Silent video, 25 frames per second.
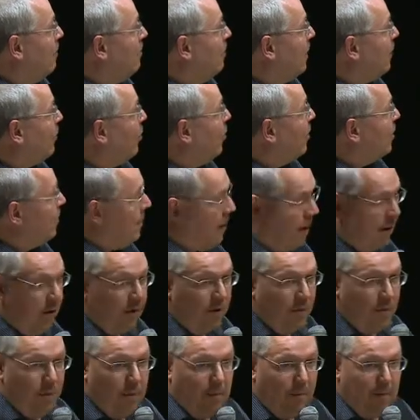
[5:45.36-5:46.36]
But what
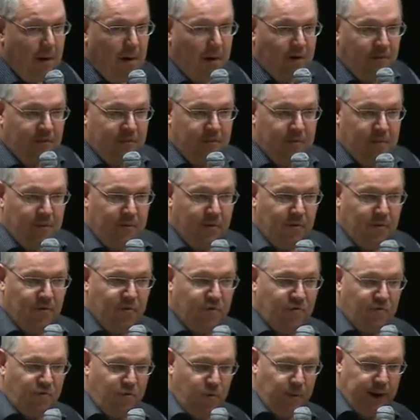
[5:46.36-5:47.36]
about the
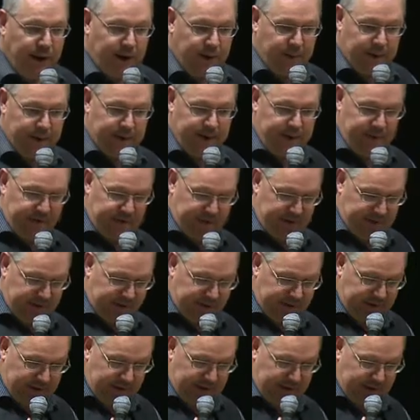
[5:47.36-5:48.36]
most
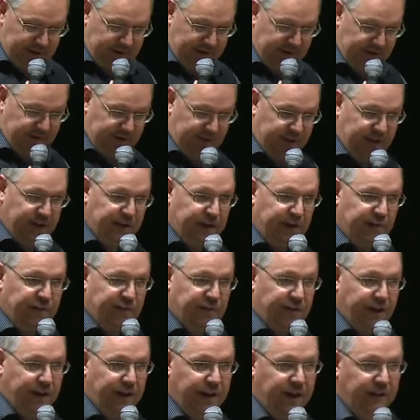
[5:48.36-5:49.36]
frequent
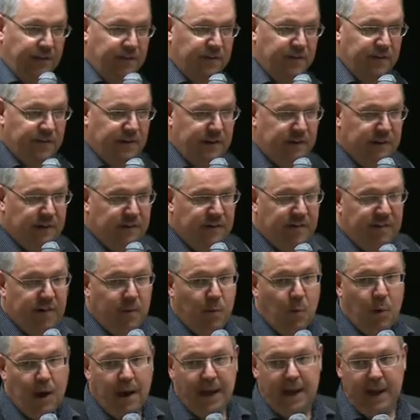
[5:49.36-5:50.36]
CDG,
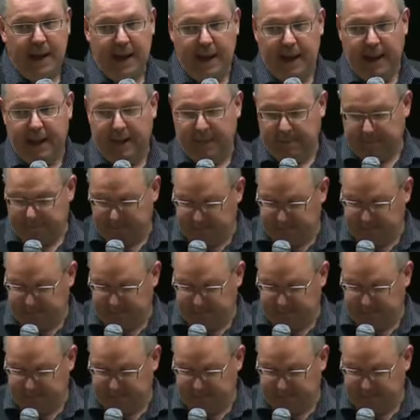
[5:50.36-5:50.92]
CDG1A?